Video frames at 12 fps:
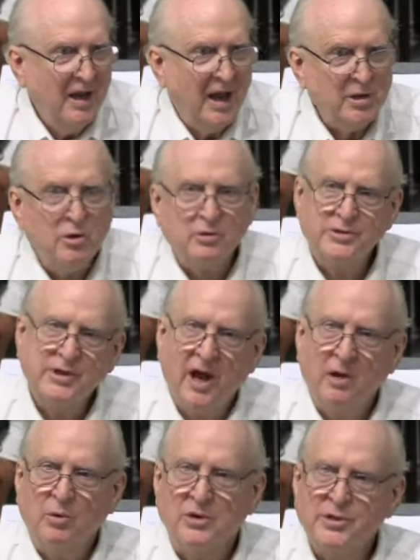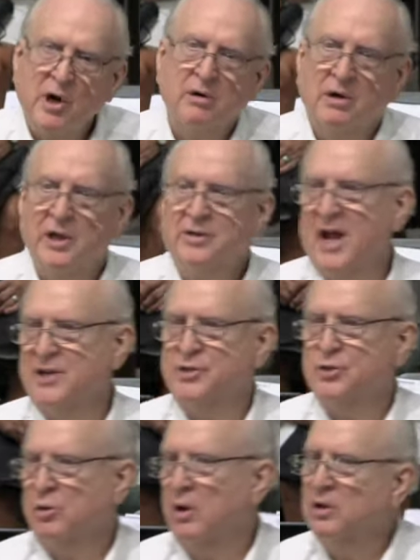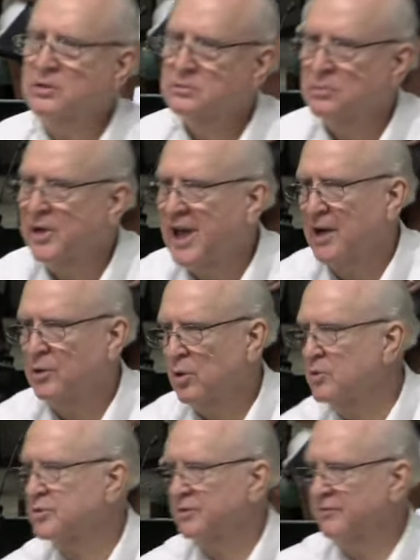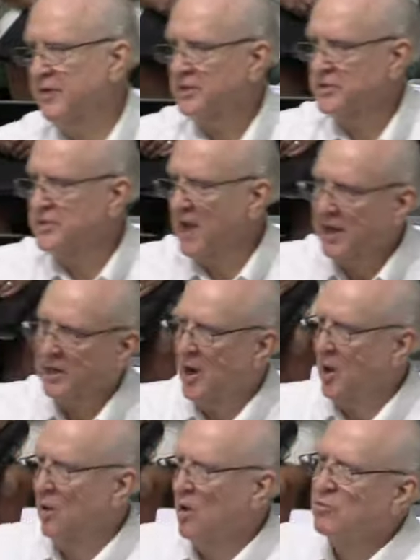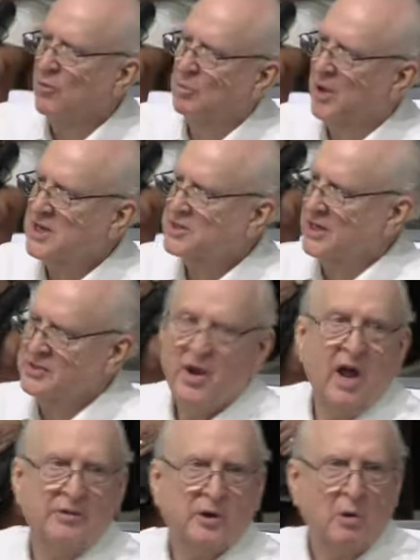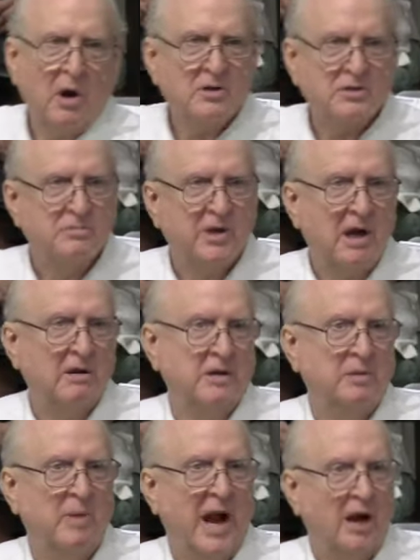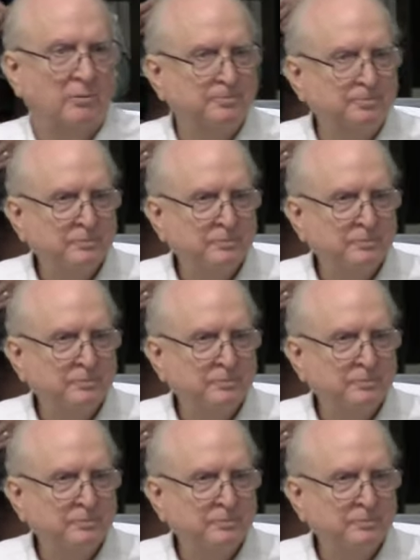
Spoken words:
And you'll say, well, certainly that's true. We got crucifixes hanging all over the place. That's not the cross I'm talking about.